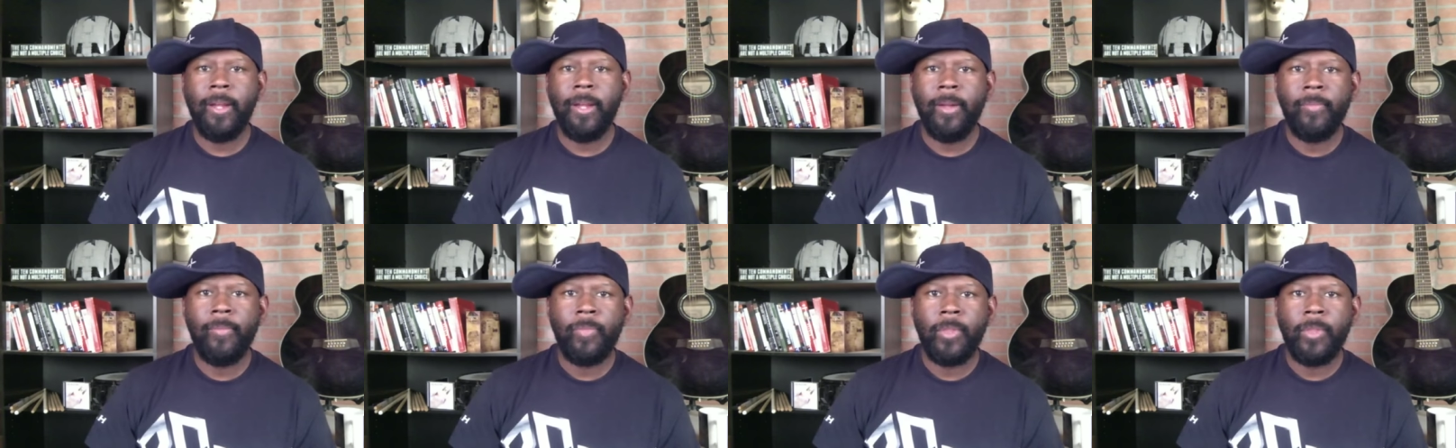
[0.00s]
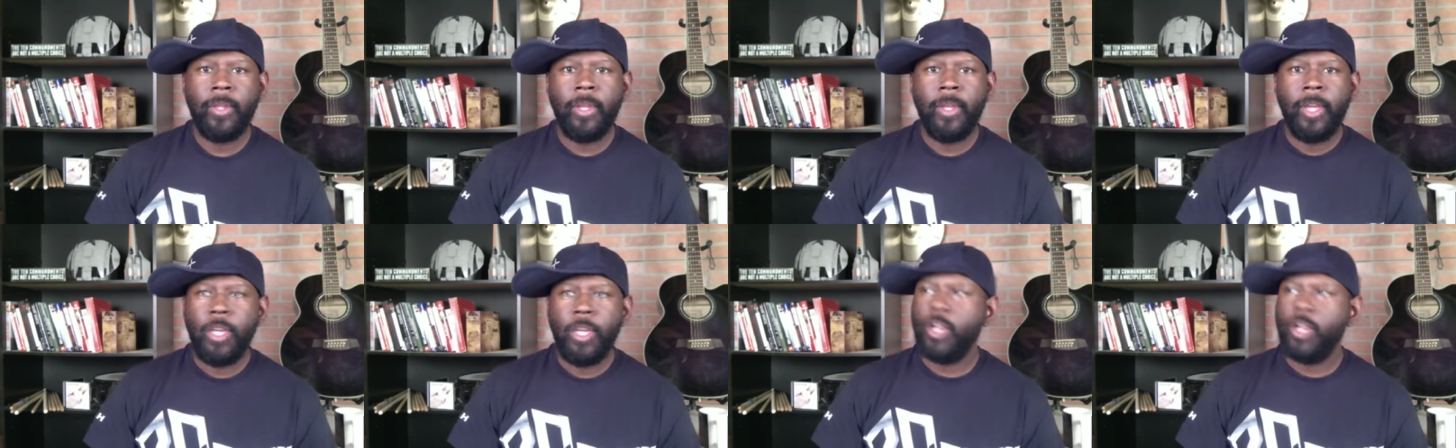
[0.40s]
Yeah.
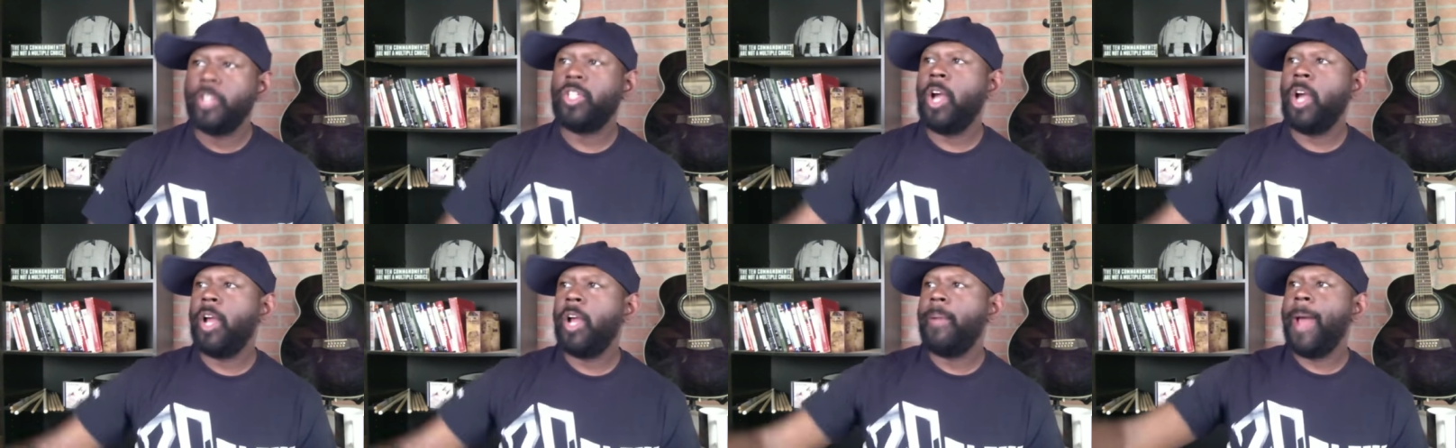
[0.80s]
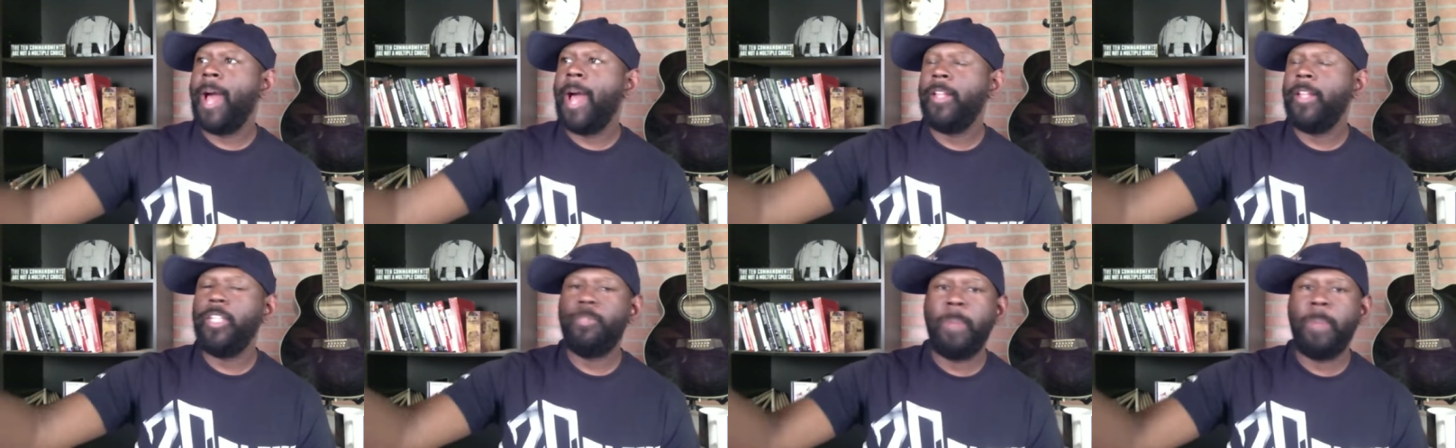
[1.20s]
You're talking about how
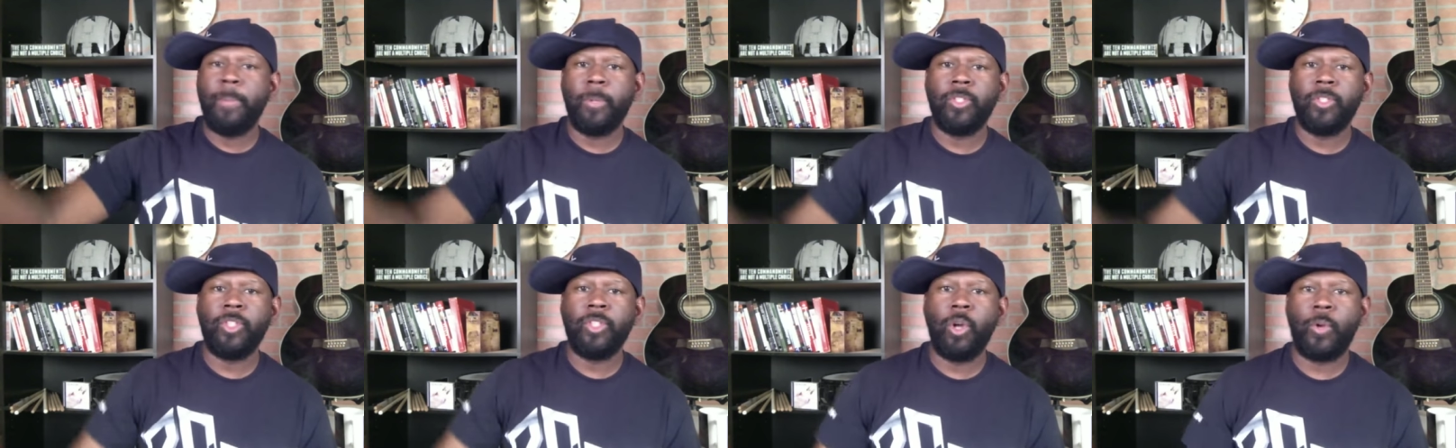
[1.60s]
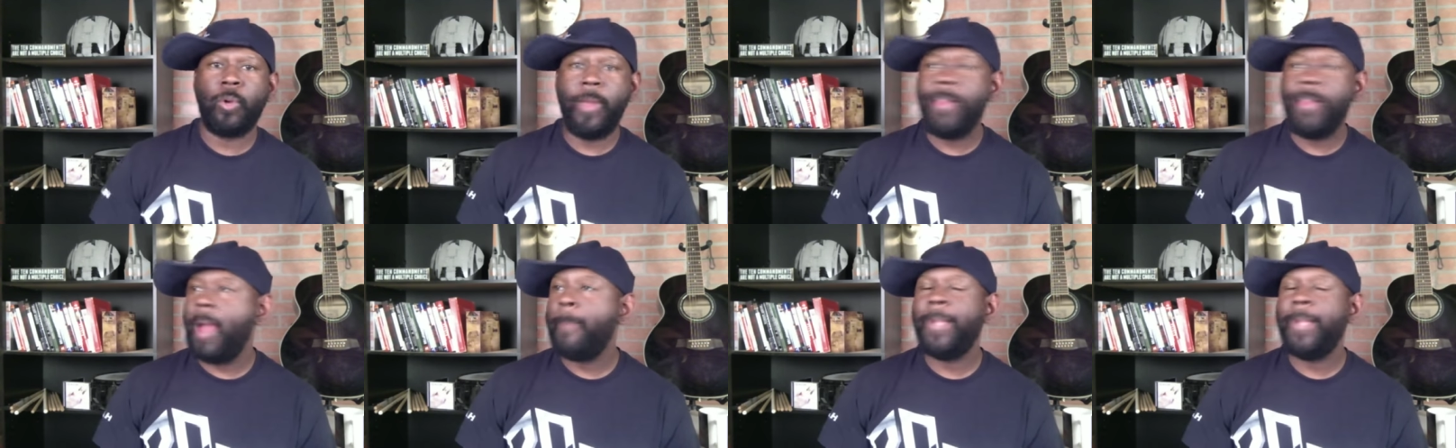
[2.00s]
these people are so
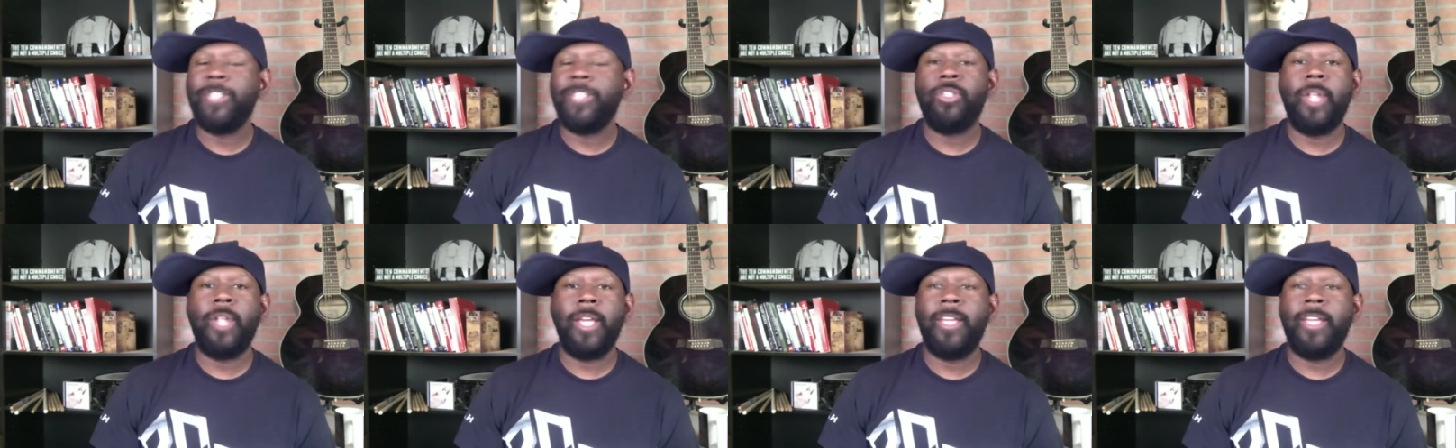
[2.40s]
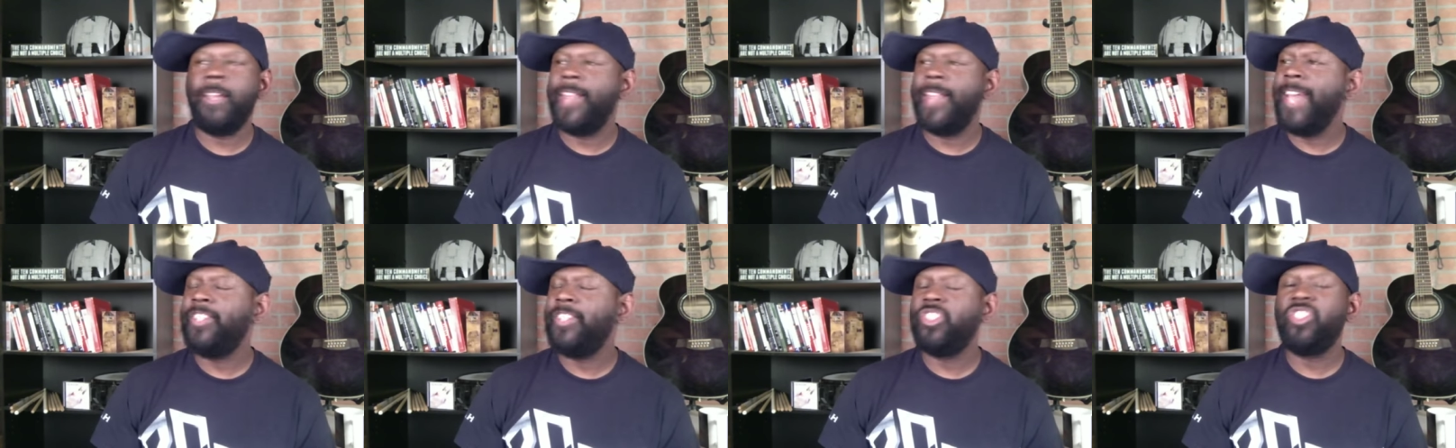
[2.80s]
greedy. I bet you they
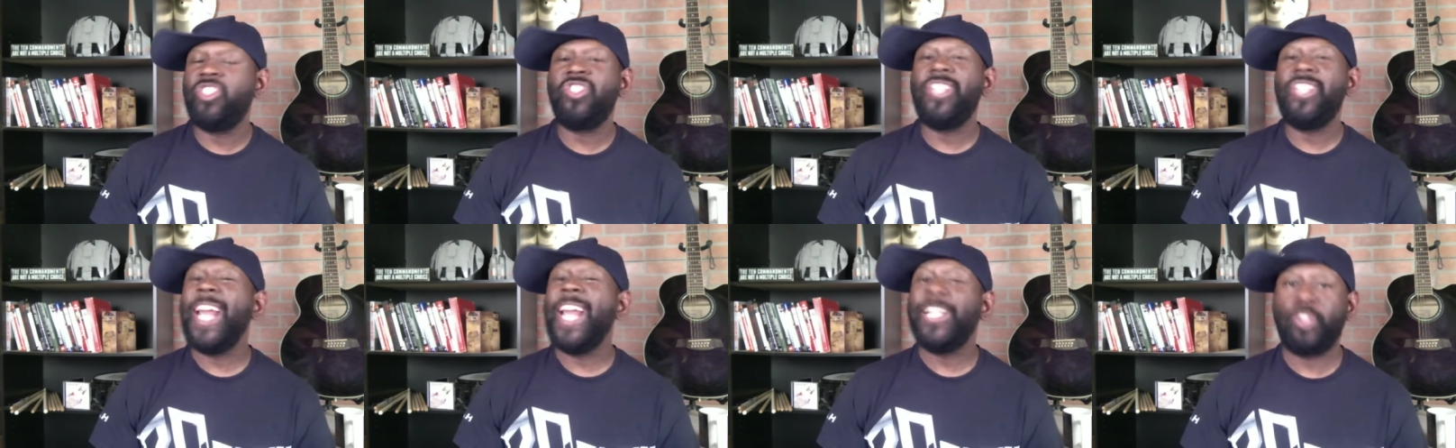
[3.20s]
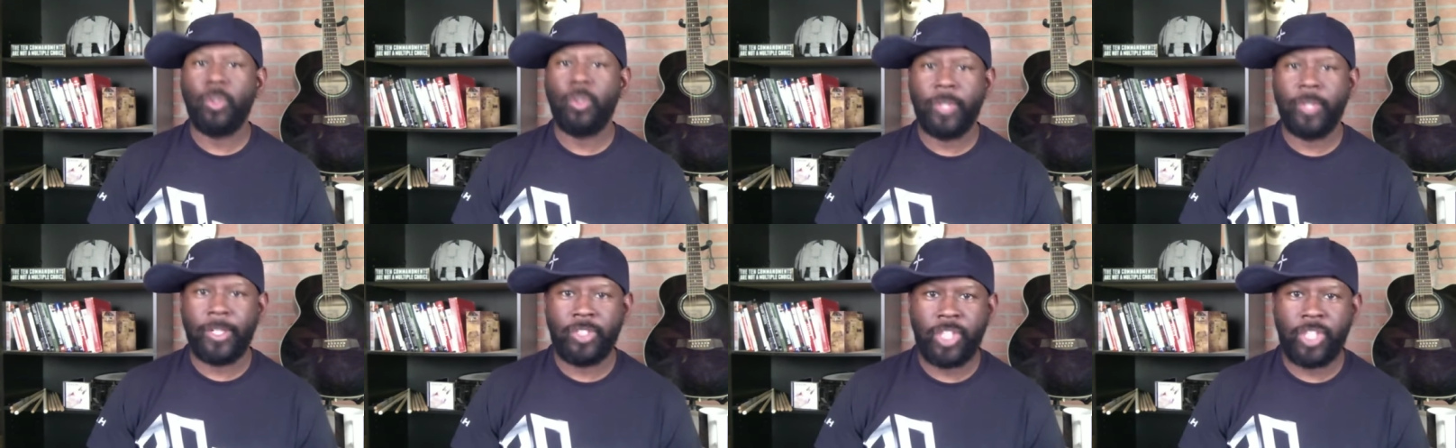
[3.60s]
they schedule
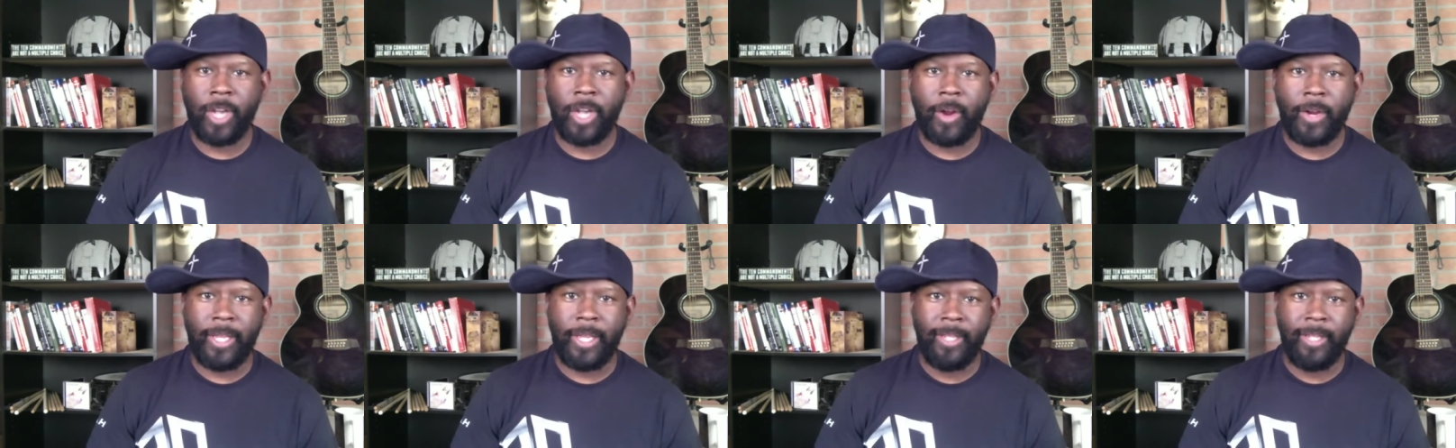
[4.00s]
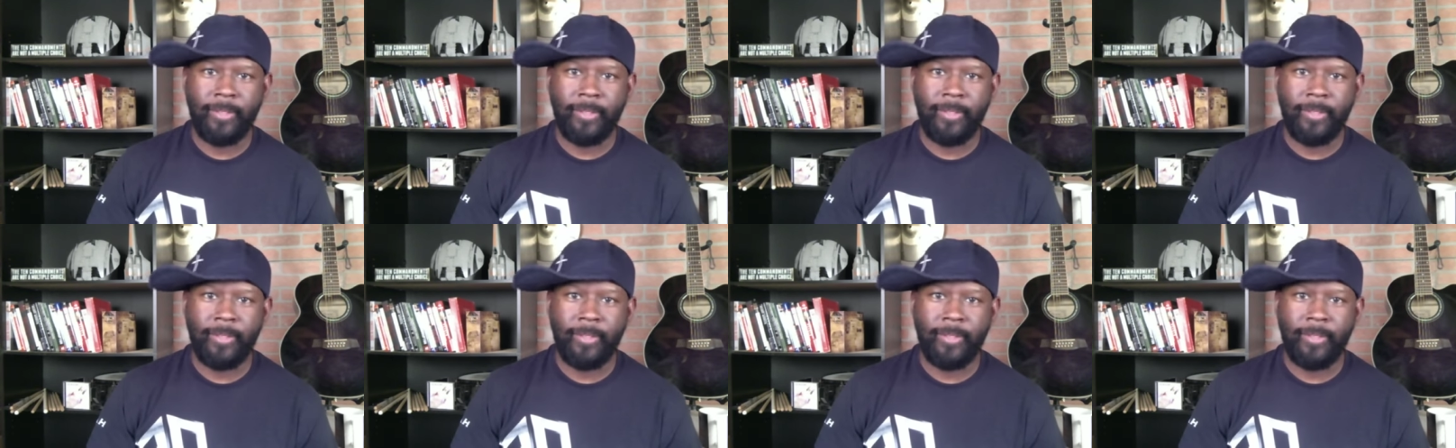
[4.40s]
their charity.